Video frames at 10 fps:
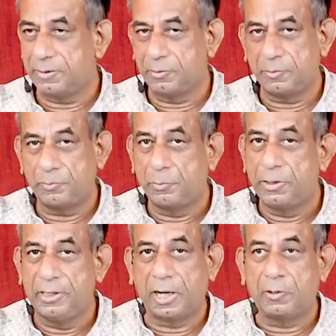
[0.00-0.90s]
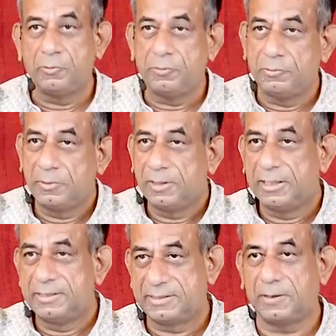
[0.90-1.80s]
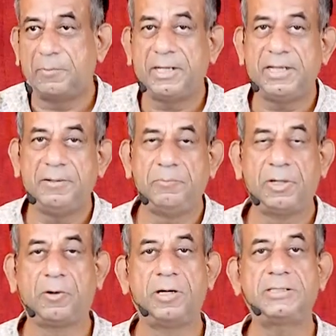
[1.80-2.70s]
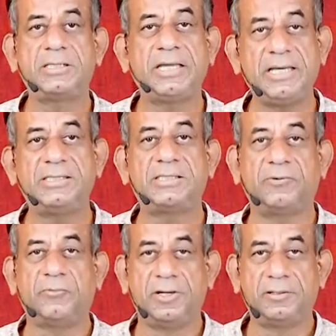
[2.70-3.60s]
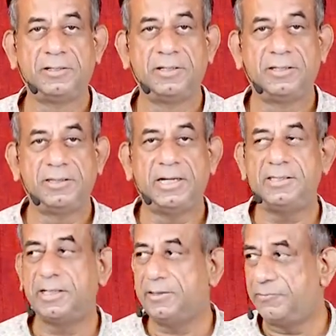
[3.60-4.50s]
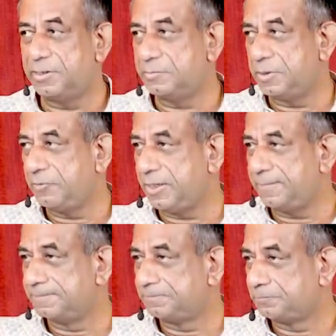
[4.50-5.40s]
you know, put down somebody because he is someone. That is the difference between